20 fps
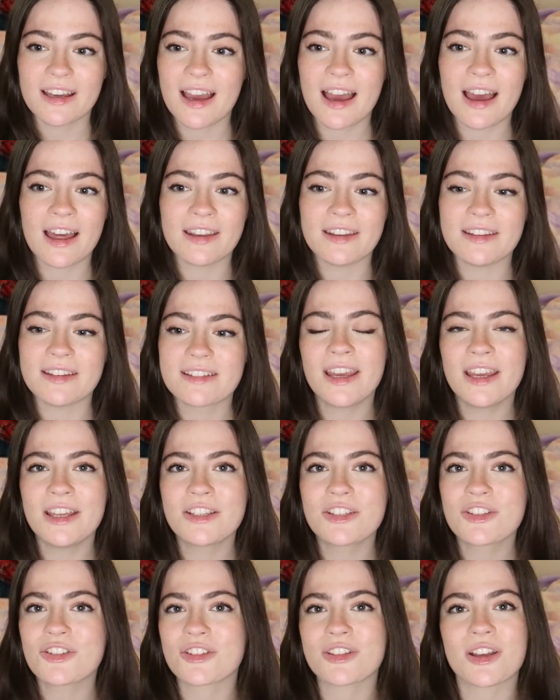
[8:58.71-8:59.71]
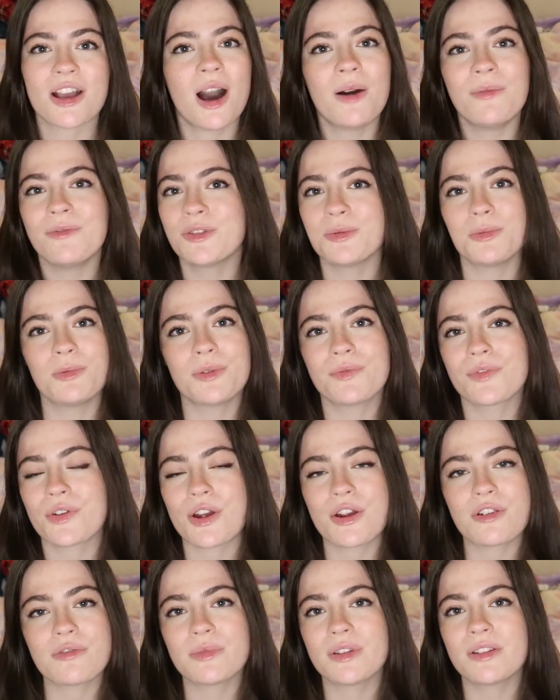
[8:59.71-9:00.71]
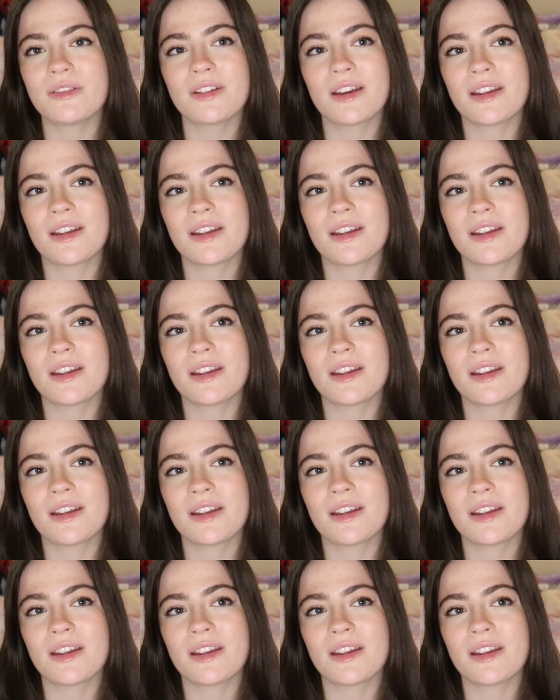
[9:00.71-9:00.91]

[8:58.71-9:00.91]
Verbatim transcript: and it's just a comfortable environment,